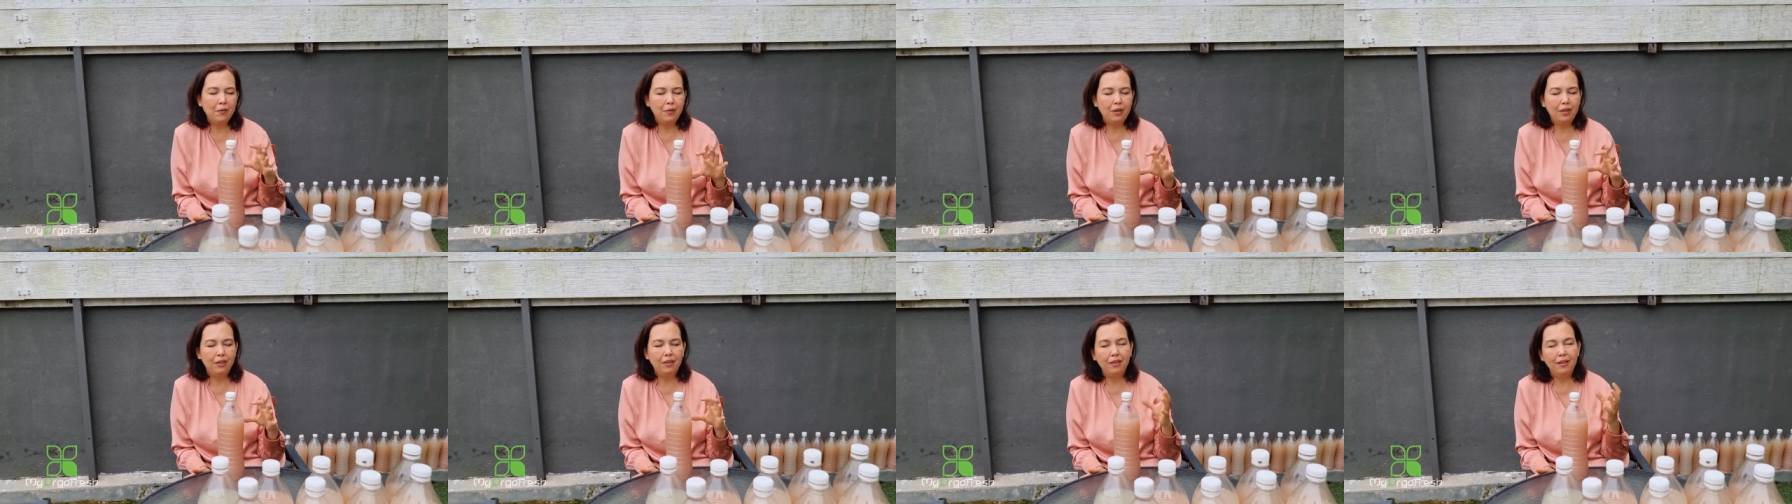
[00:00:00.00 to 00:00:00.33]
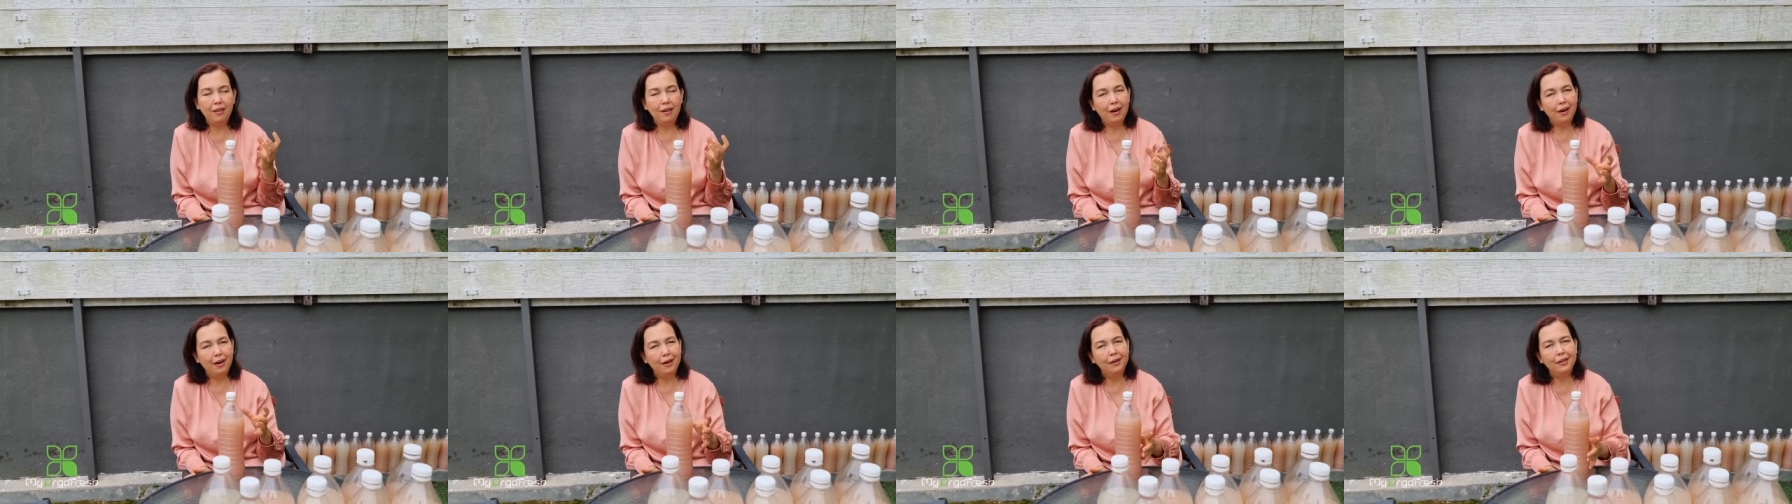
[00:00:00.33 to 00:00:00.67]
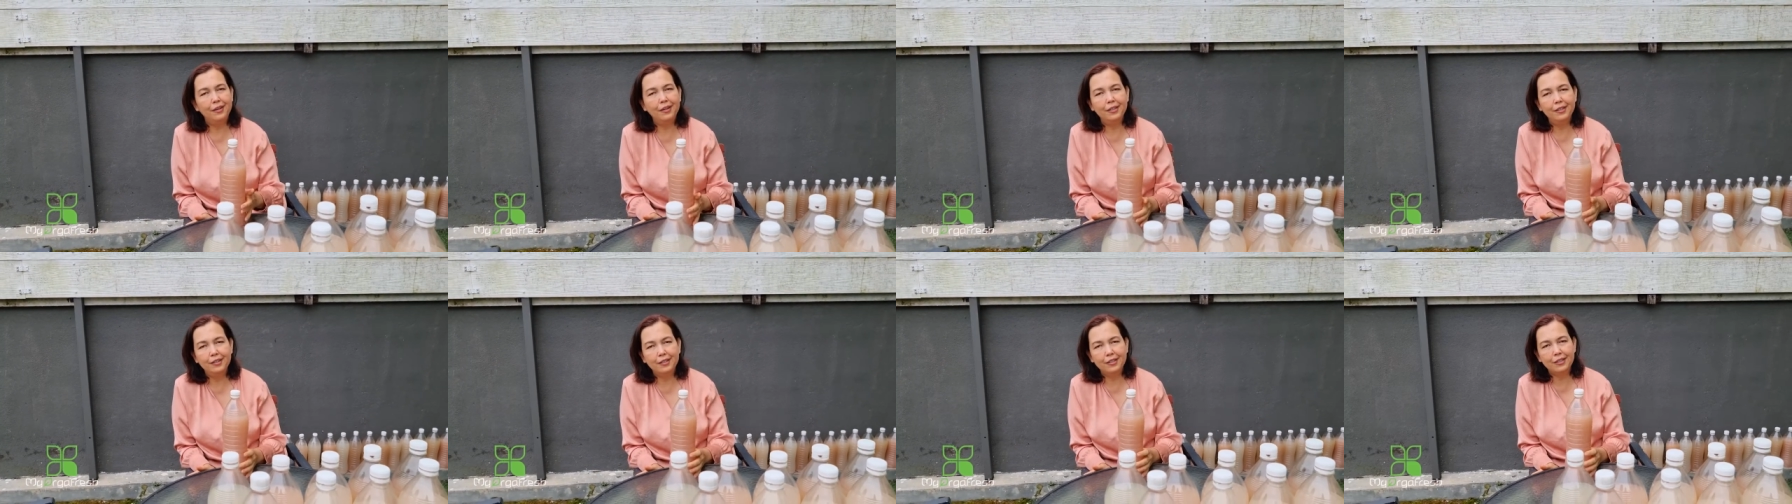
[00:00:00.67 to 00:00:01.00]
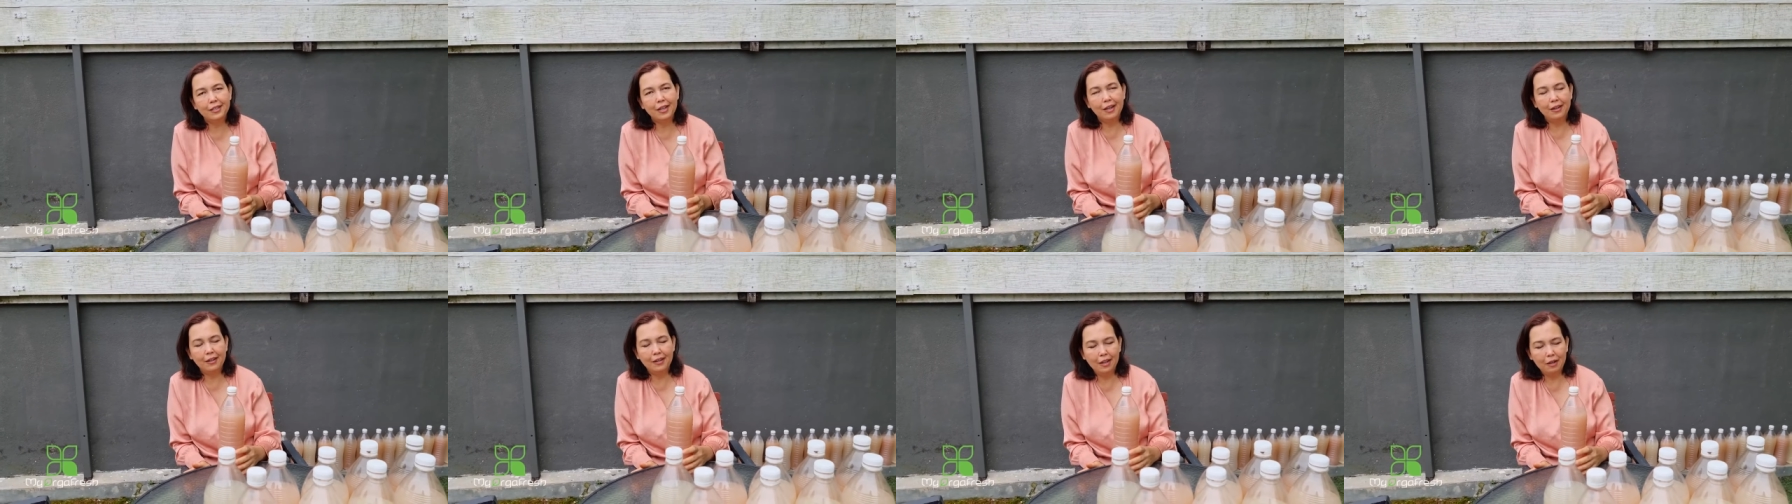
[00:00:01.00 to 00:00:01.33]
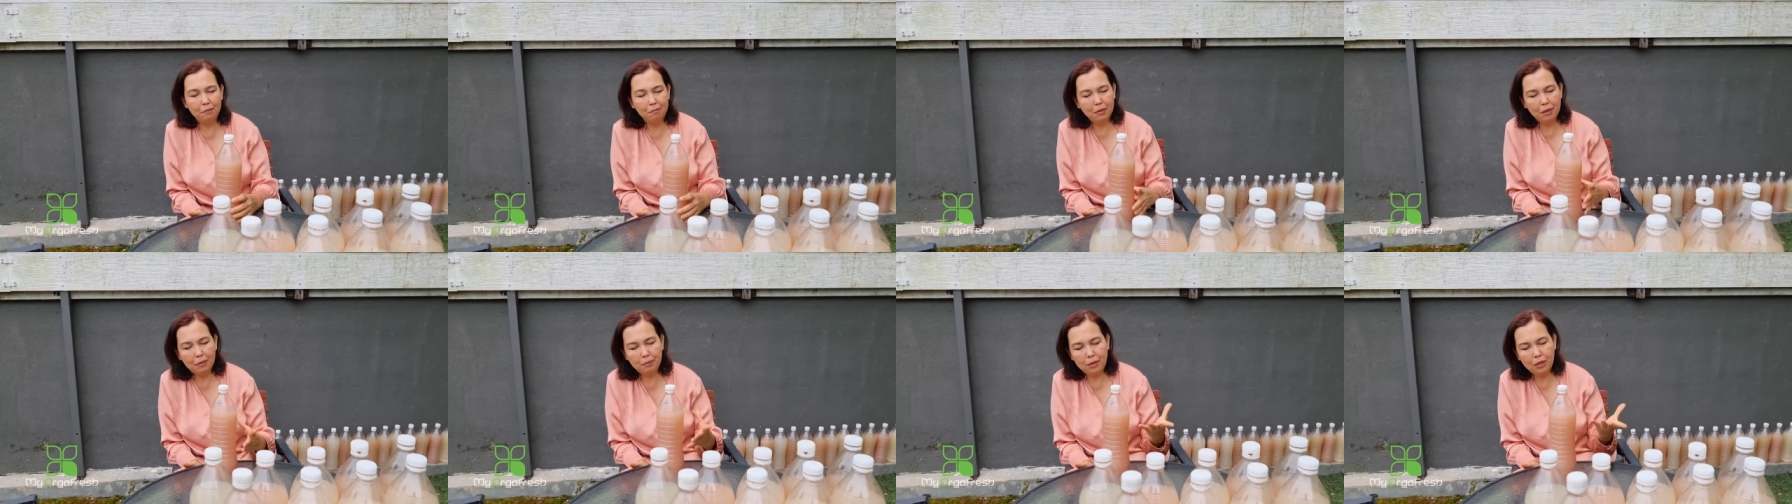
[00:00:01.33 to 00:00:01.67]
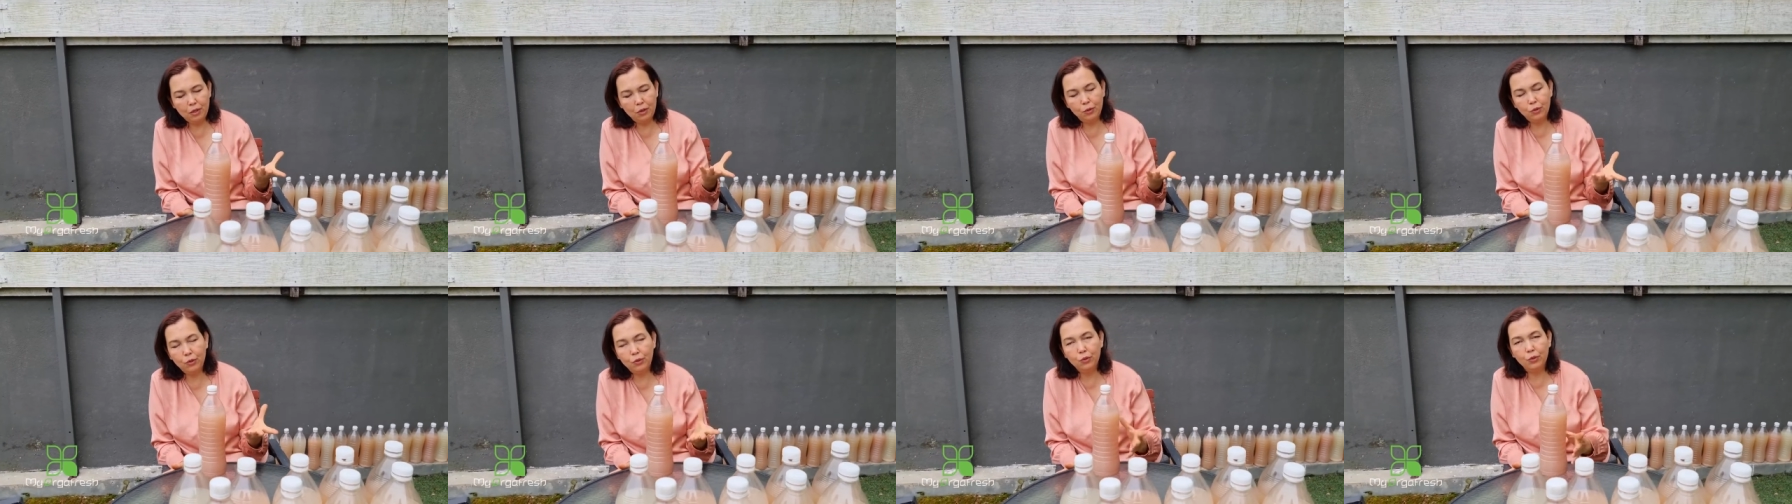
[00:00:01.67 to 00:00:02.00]
with the others and then maybe
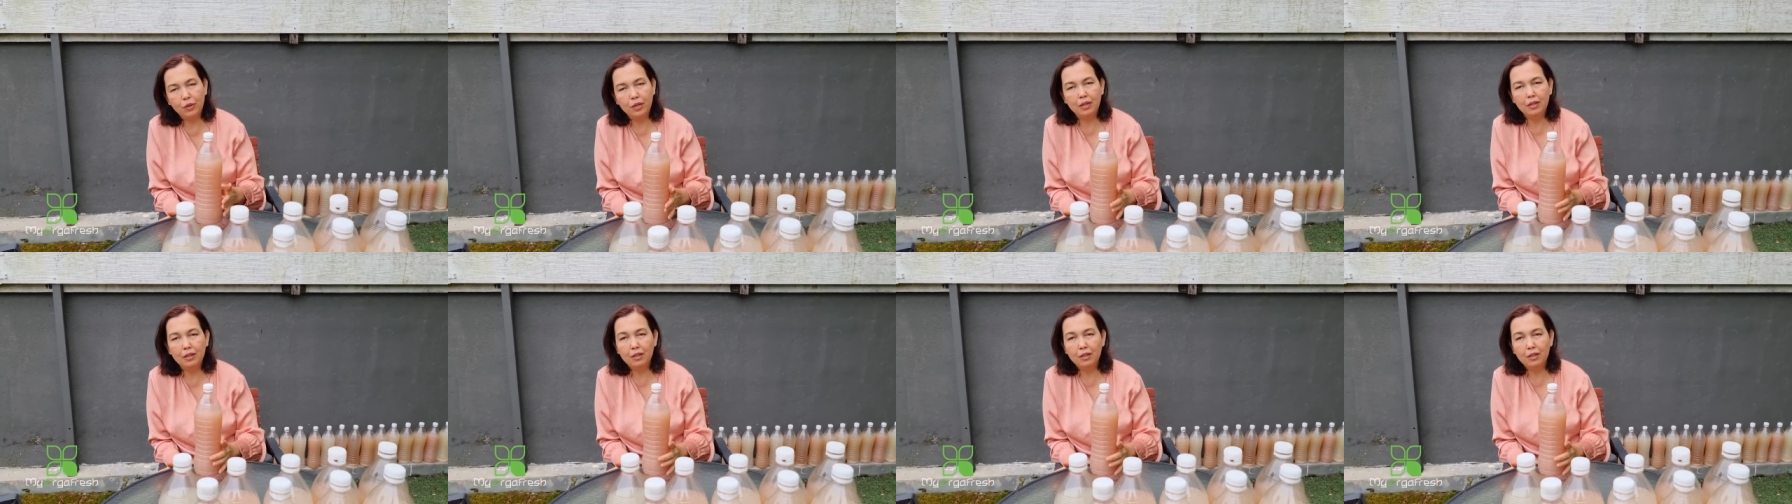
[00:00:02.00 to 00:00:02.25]
you do it,